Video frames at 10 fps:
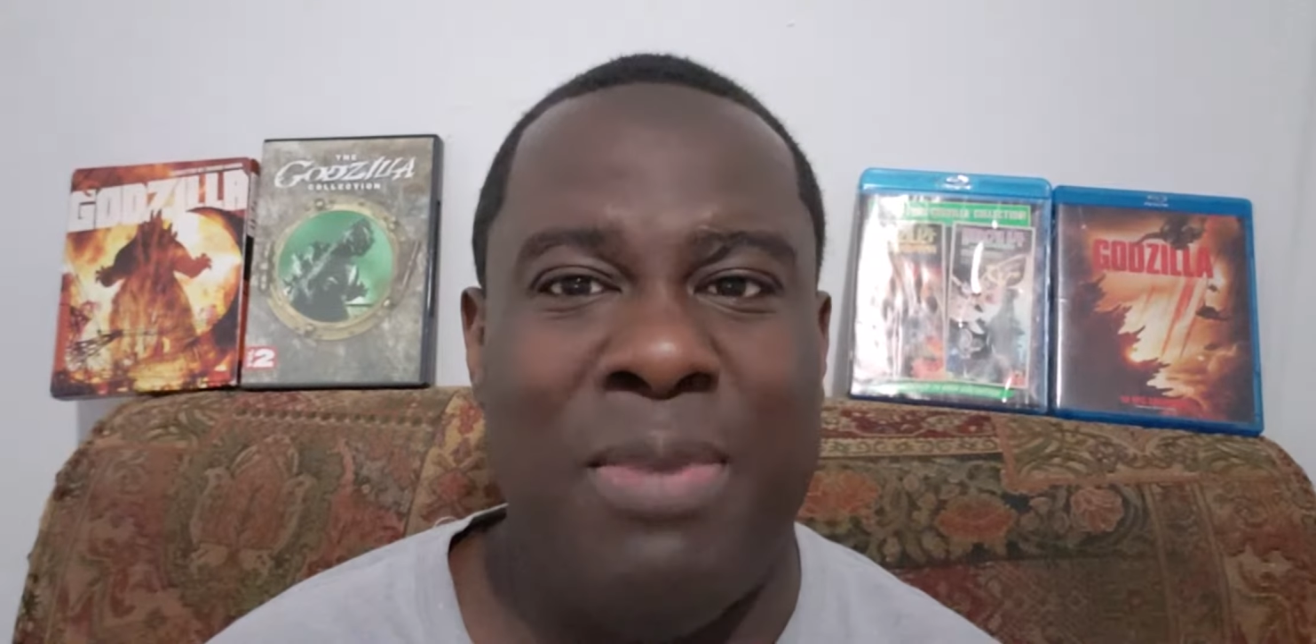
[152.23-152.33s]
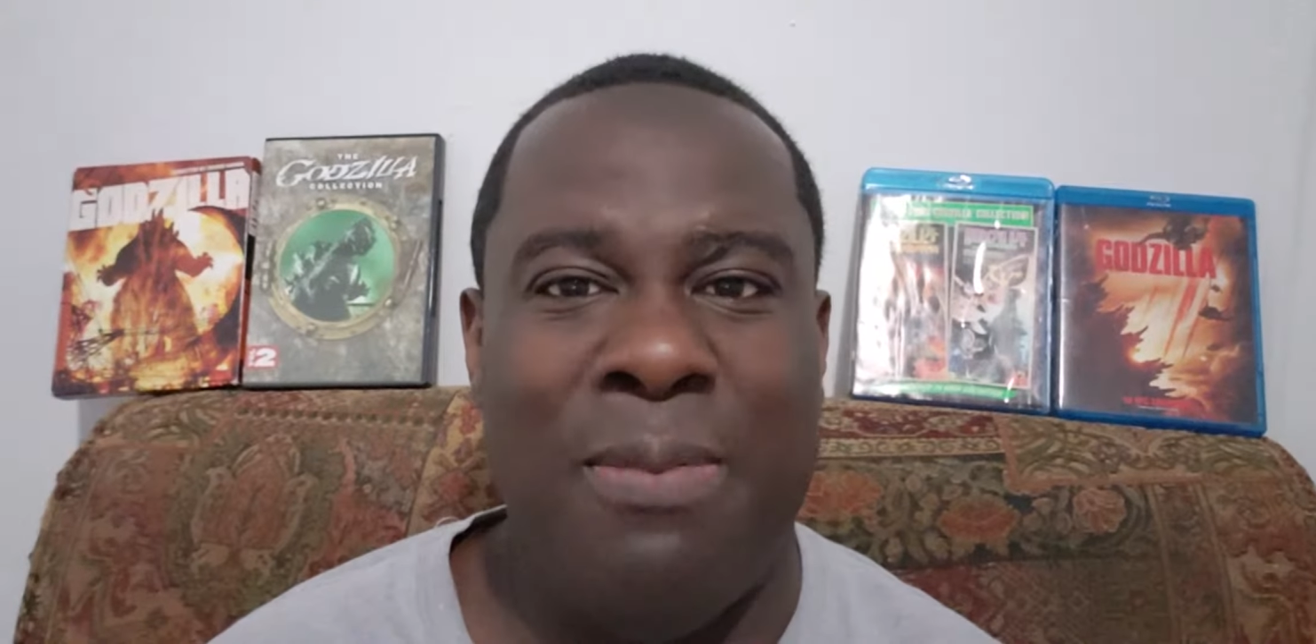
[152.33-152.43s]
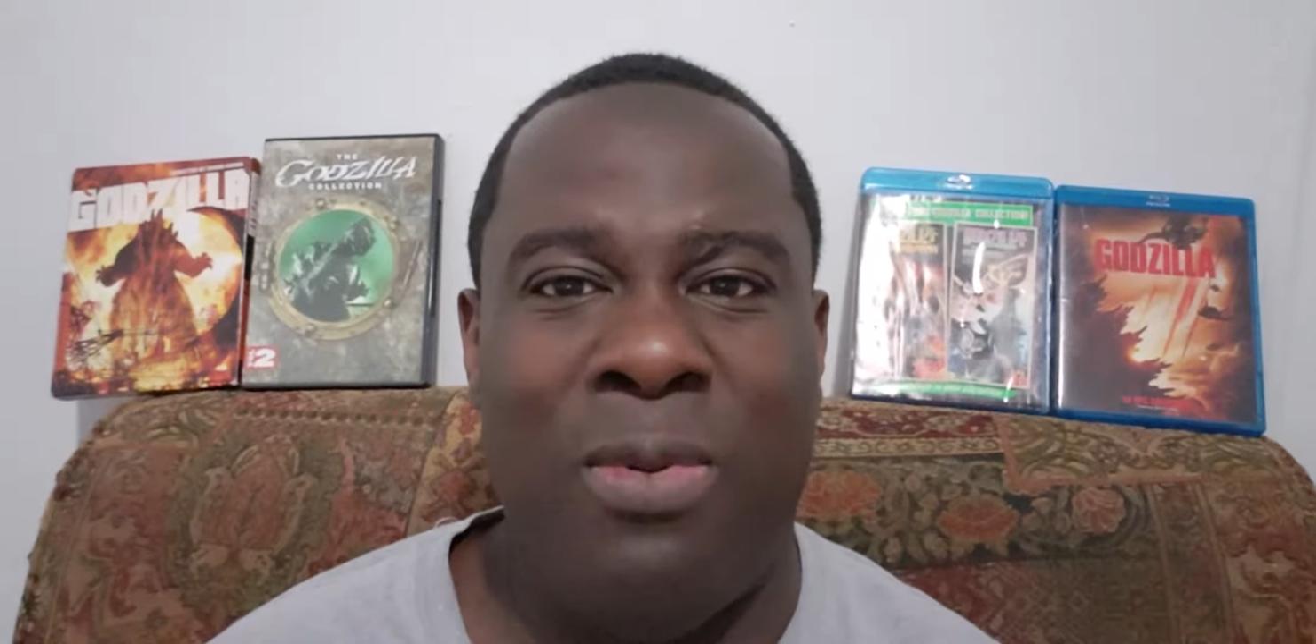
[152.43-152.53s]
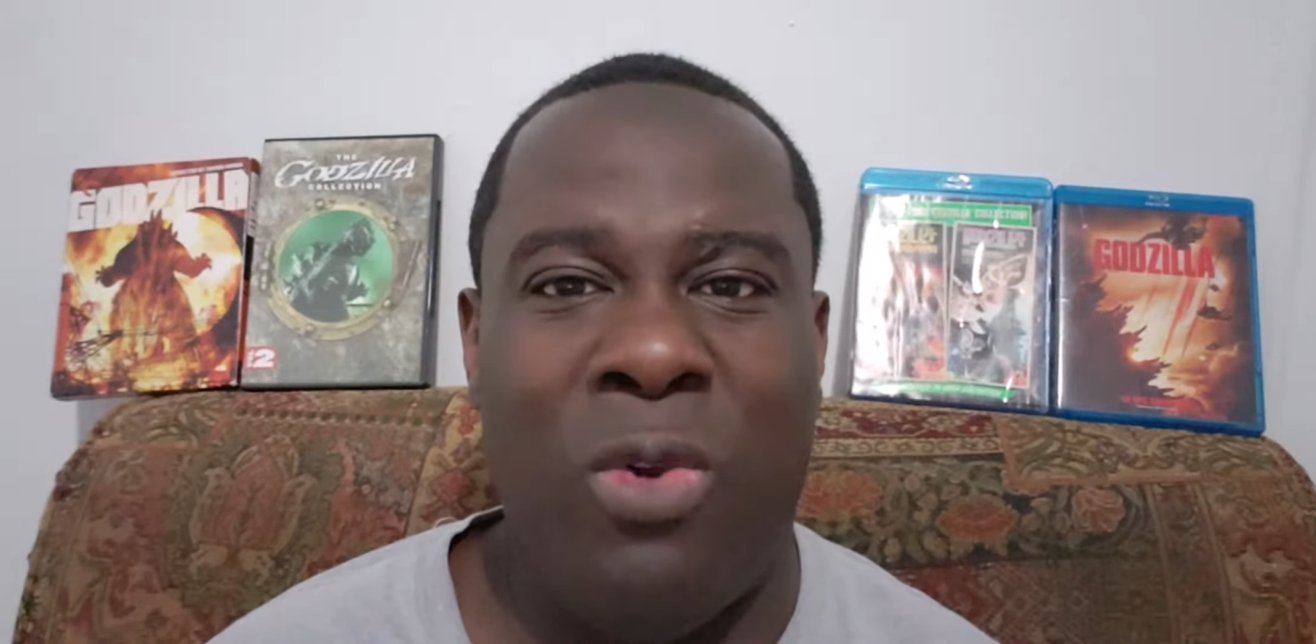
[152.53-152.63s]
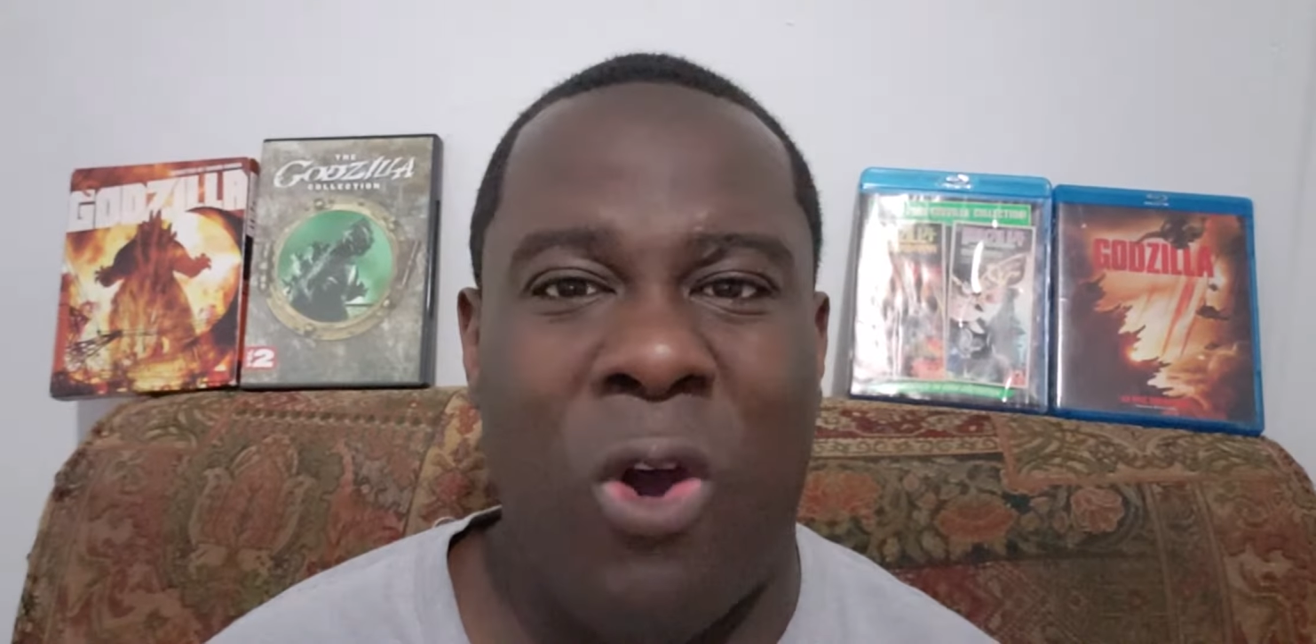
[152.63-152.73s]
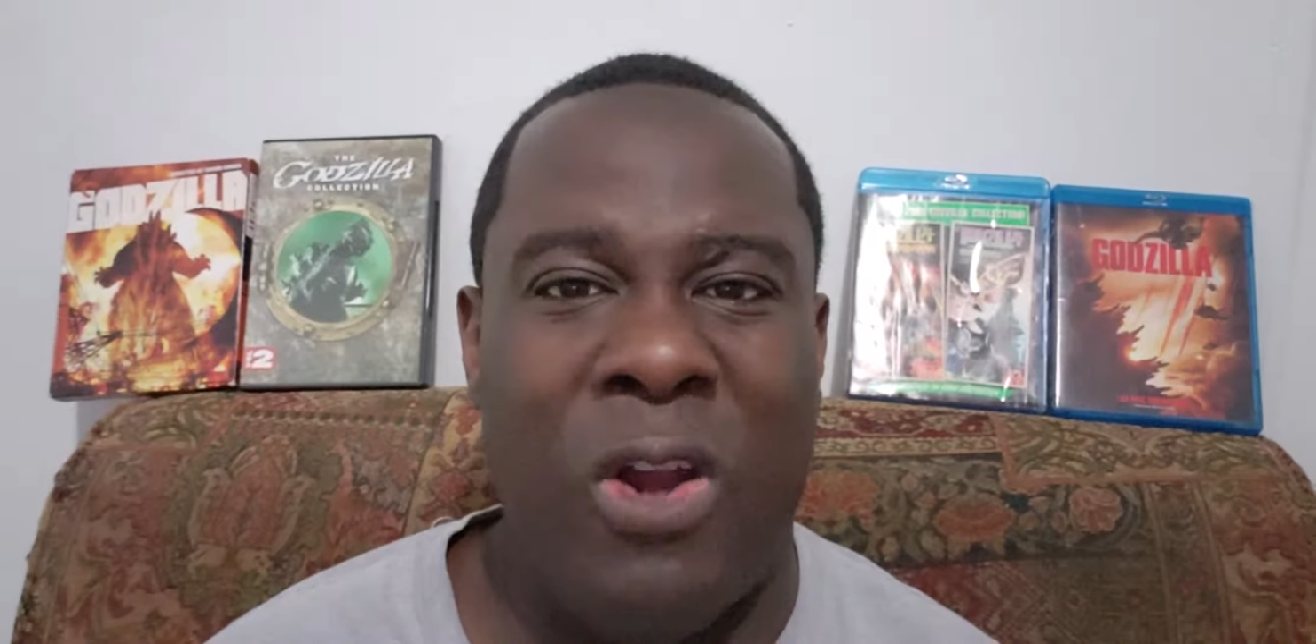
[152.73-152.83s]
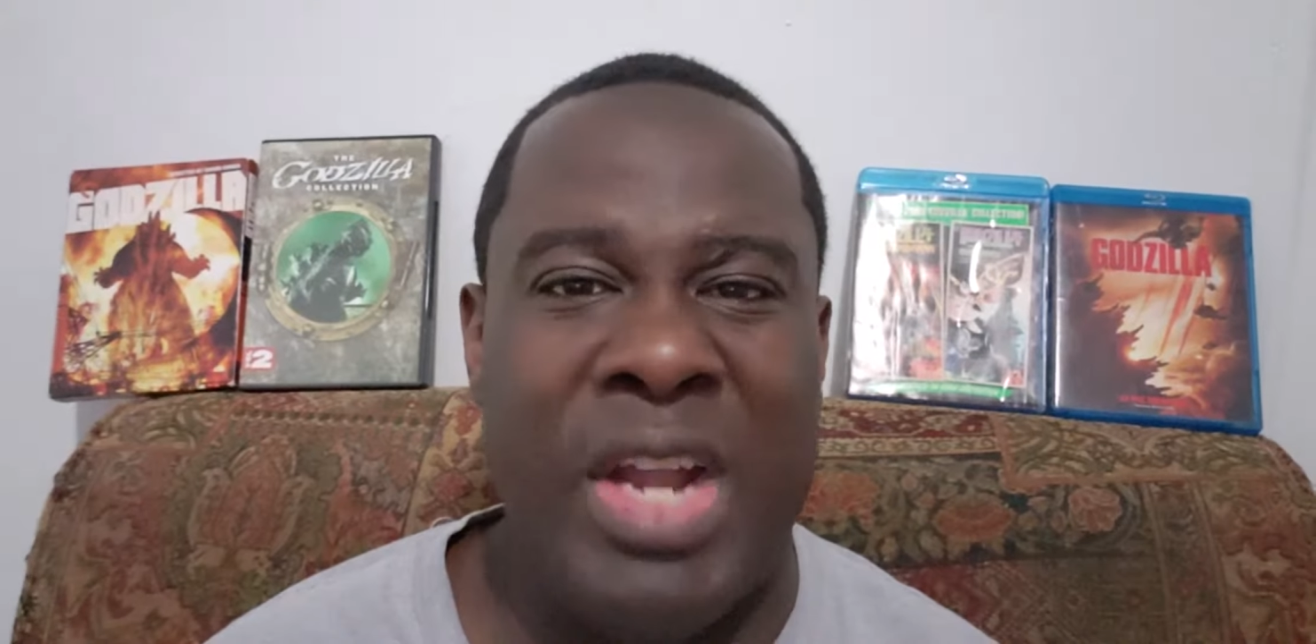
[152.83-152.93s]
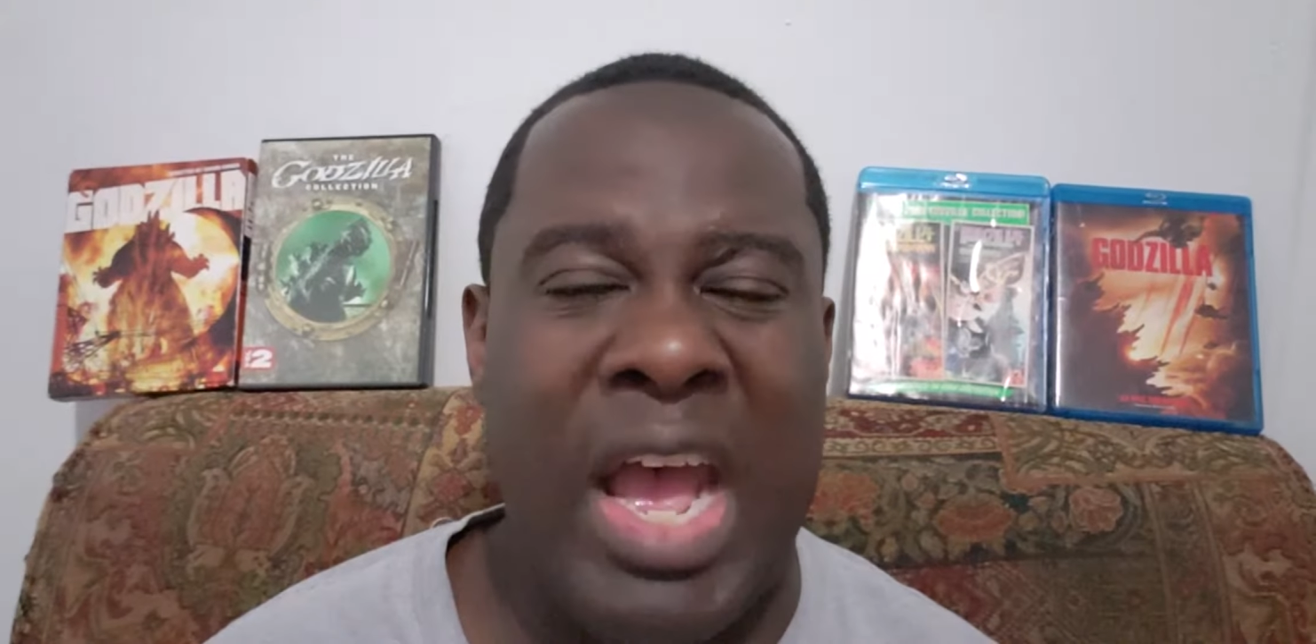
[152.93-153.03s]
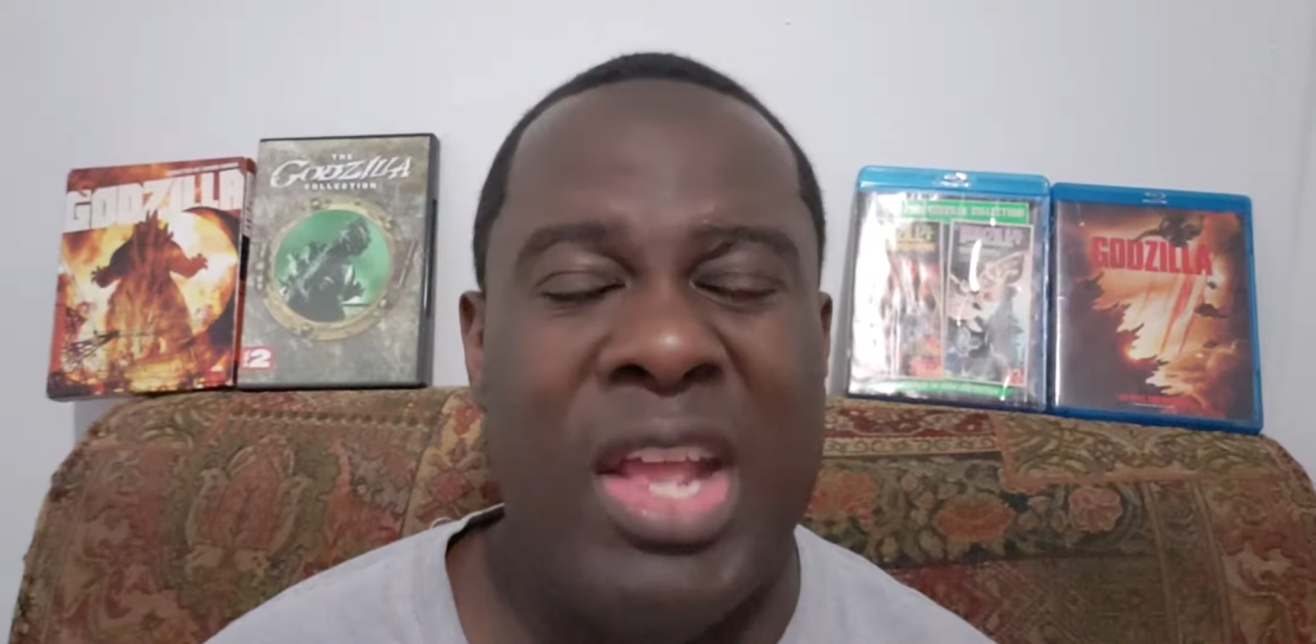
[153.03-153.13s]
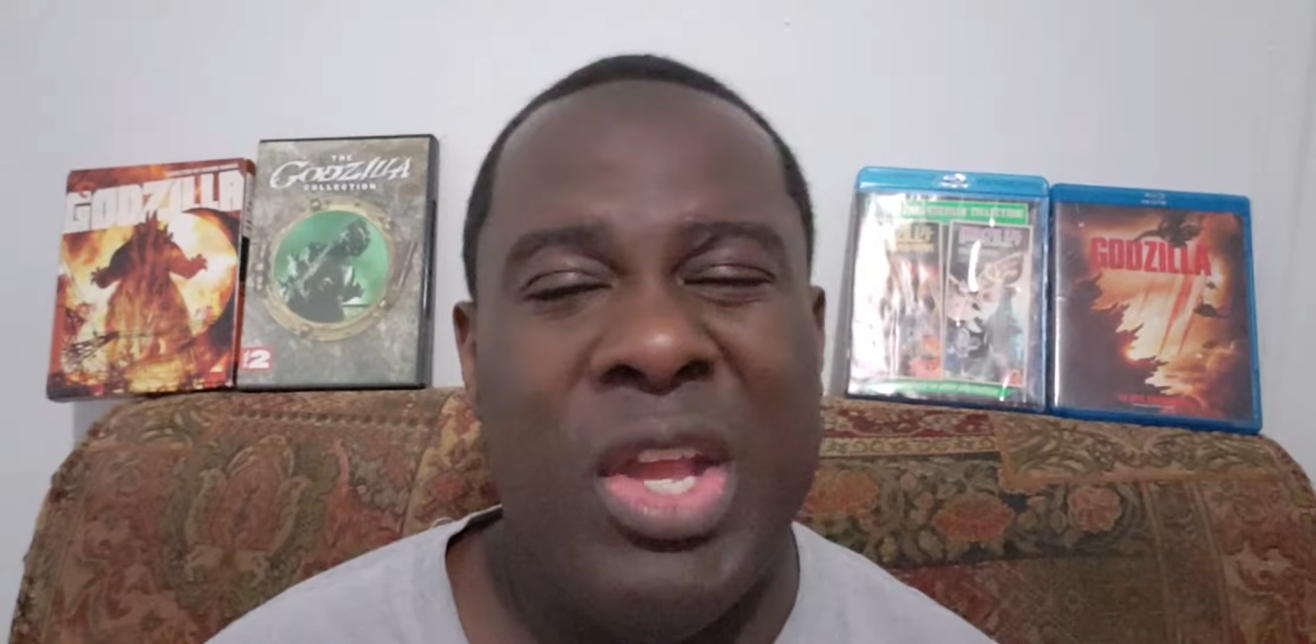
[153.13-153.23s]
people are
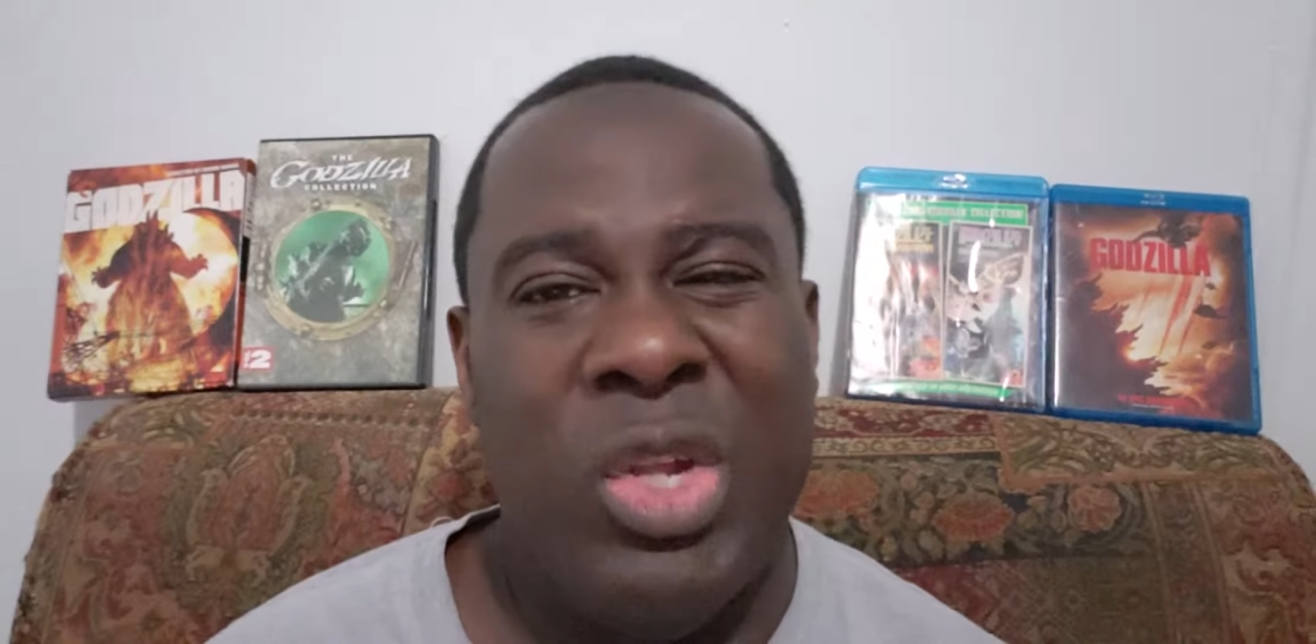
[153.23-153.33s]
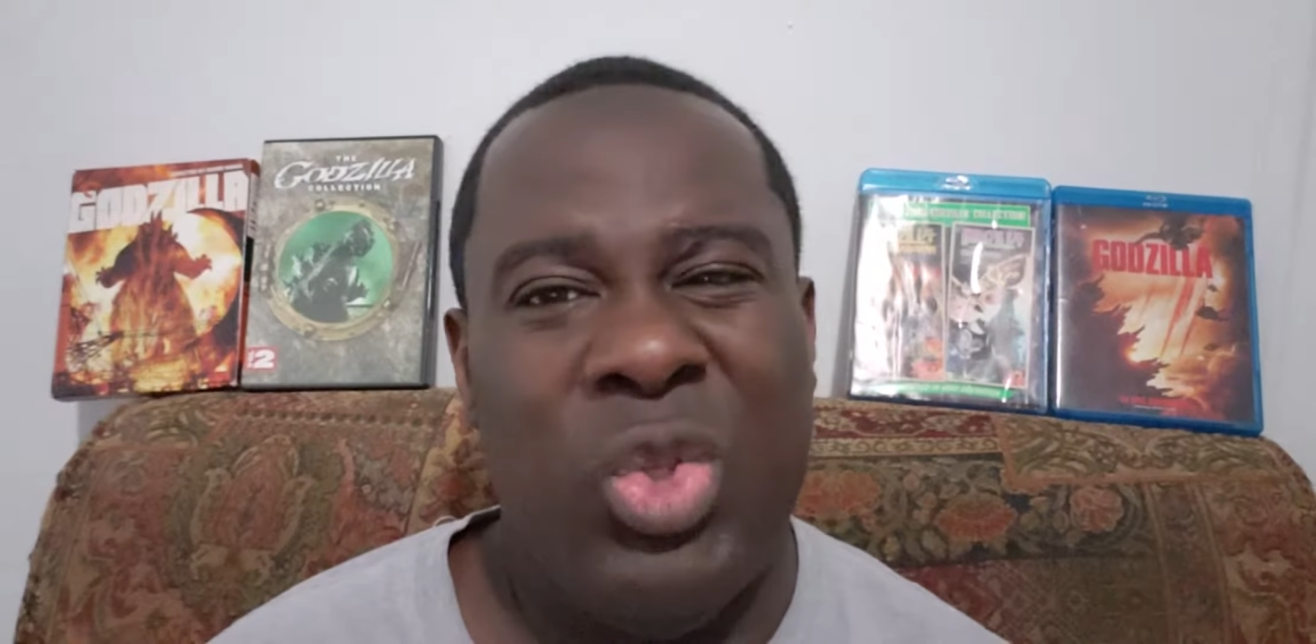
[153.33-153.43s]
not